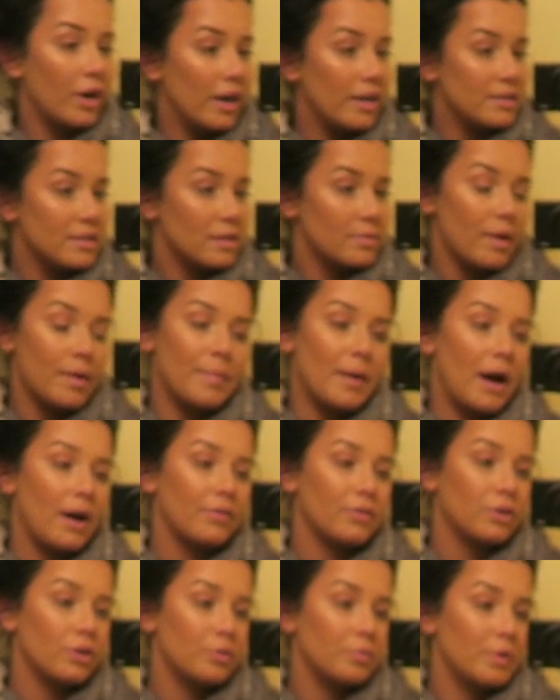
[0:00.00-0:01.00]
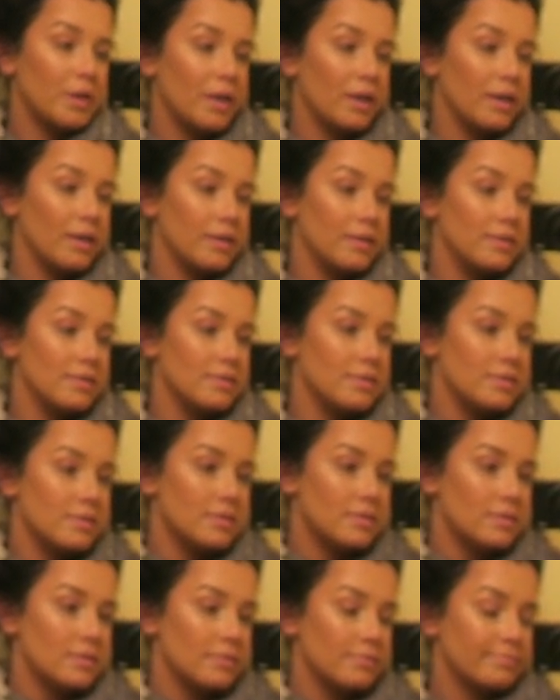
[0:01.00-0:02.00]
crazy in my bathroom
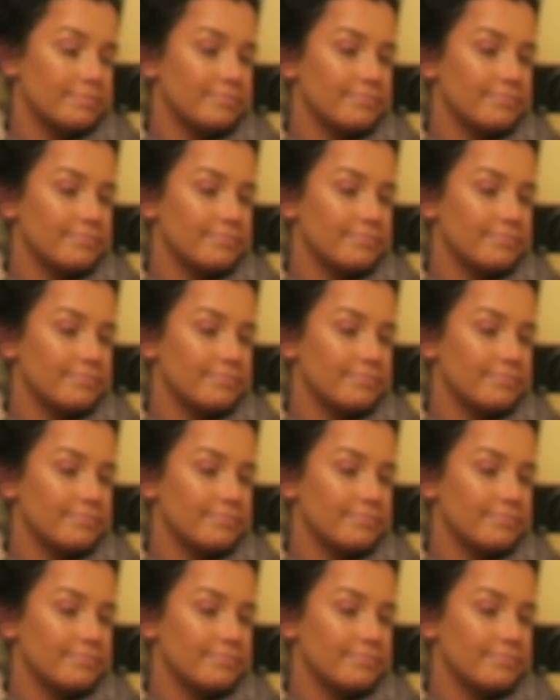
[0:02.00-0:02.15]
because